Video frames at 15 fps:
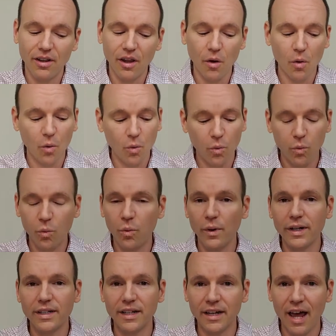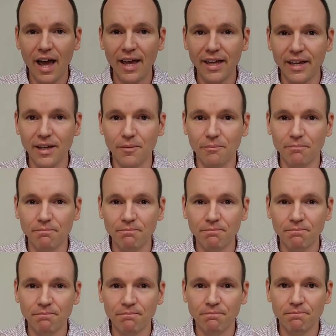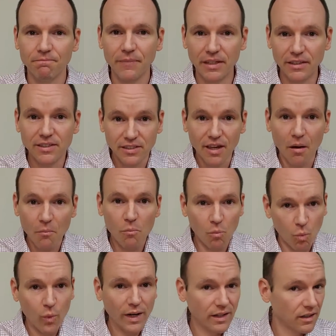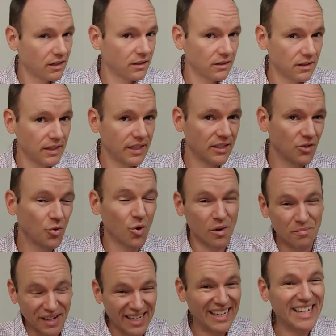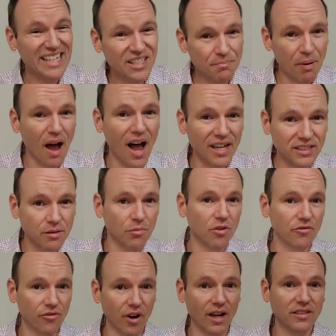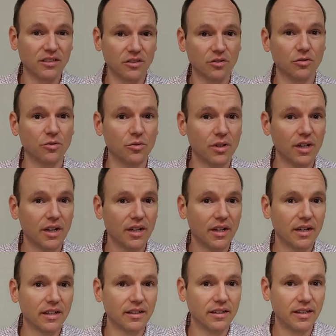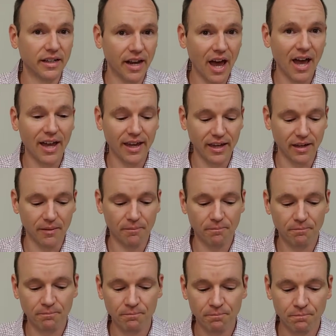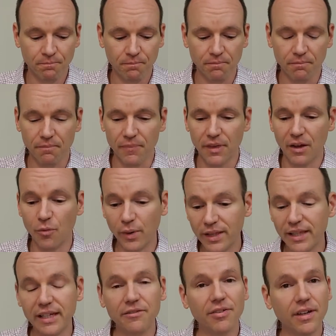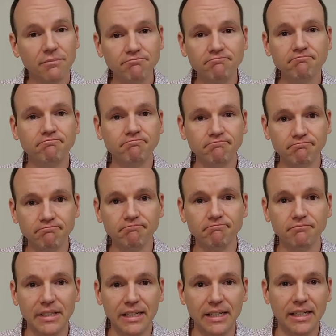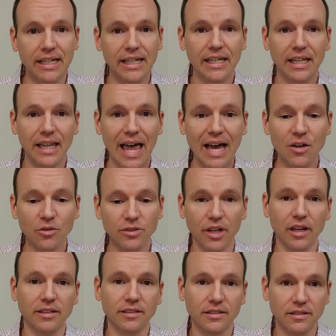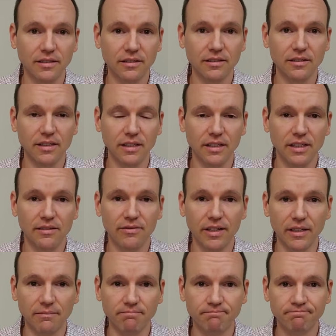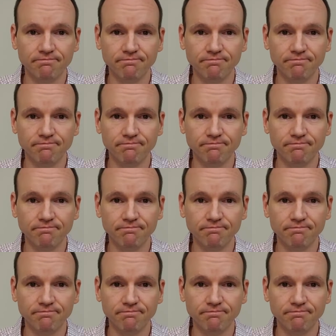Oh, we deny Him, then some will endure. But it is possible for us to deny Him. If we leave Him, then He allows us to leave Him.